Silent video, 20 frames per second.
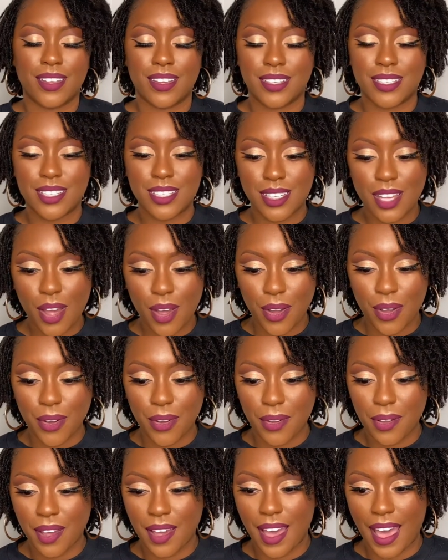
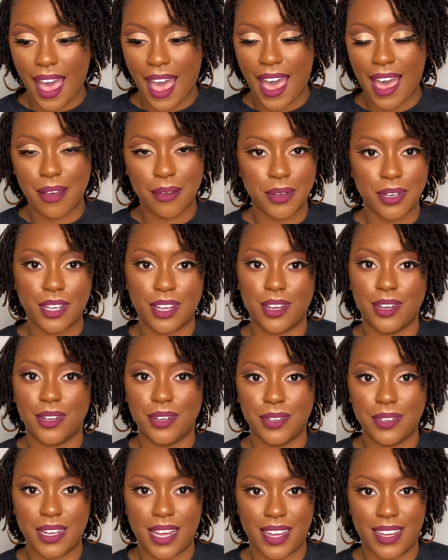So I will
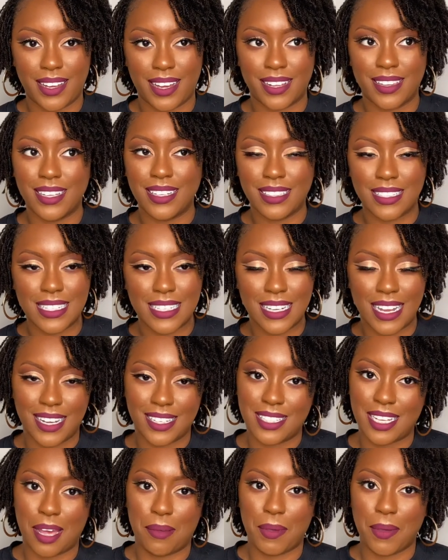go, like, I think this
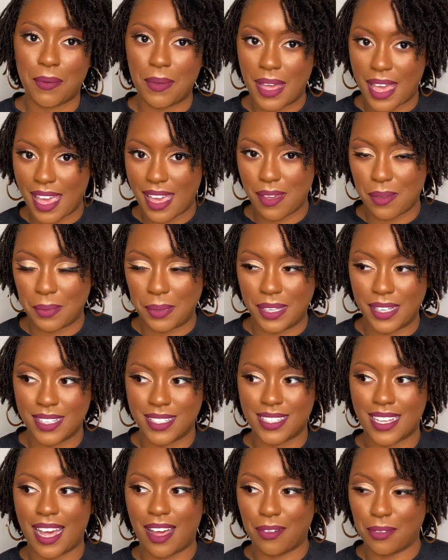last time I went 8 weeks.
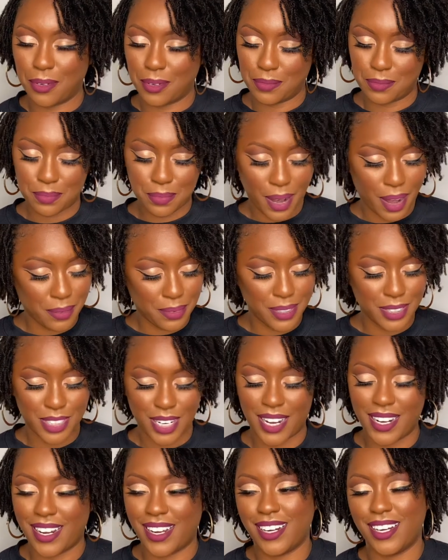I will probably
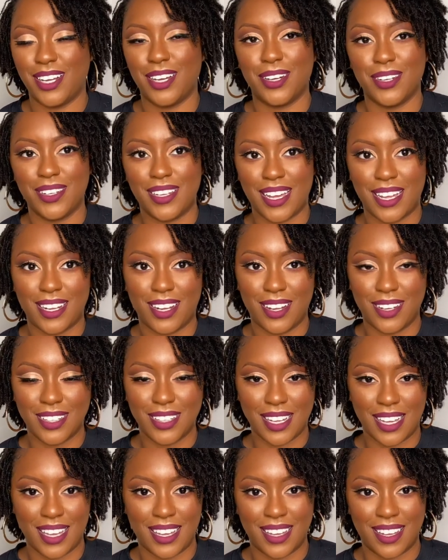try not to go that long
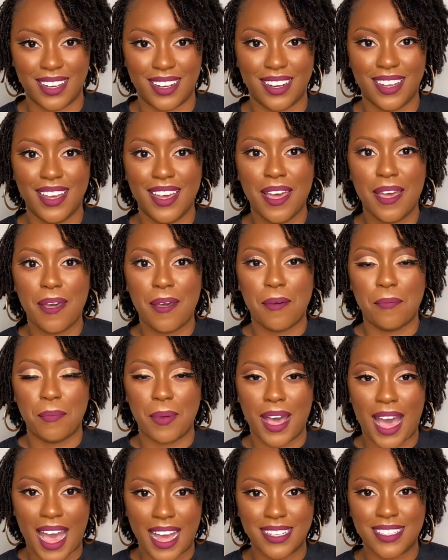again, but
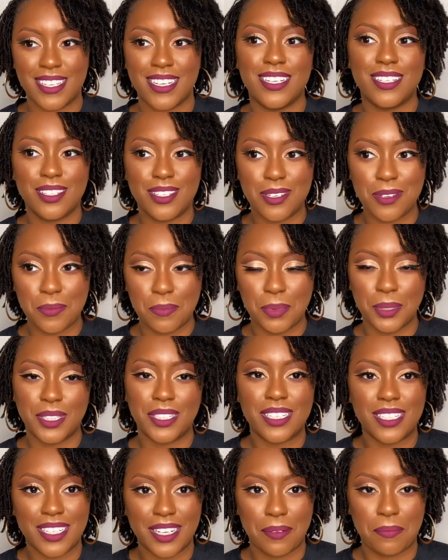I tend to
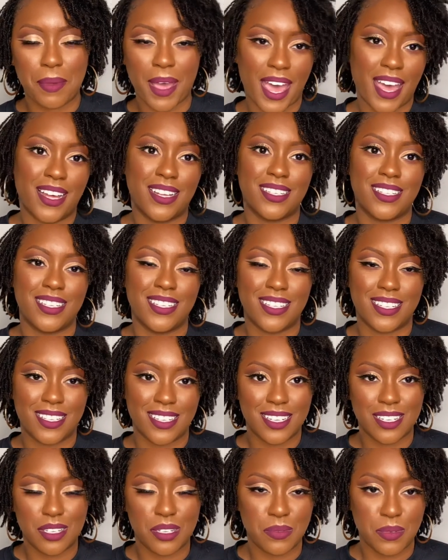push it past the
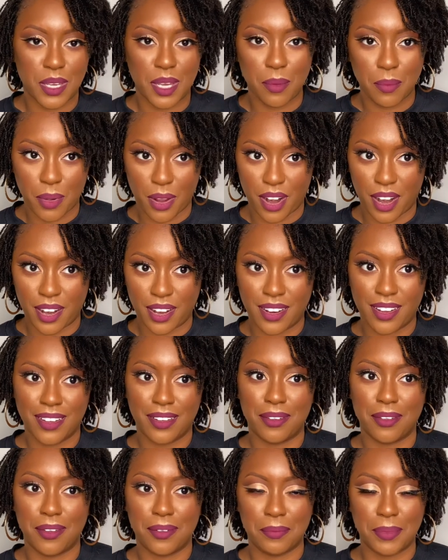6-week mark
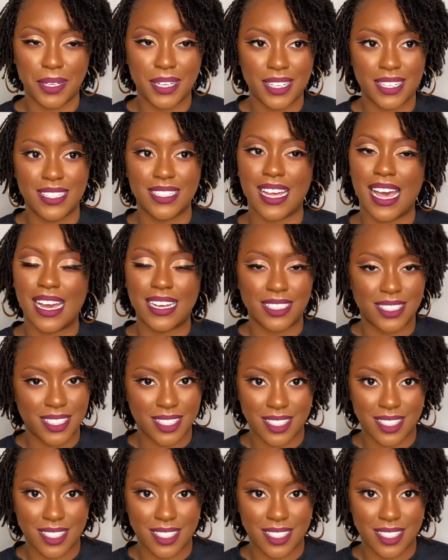because I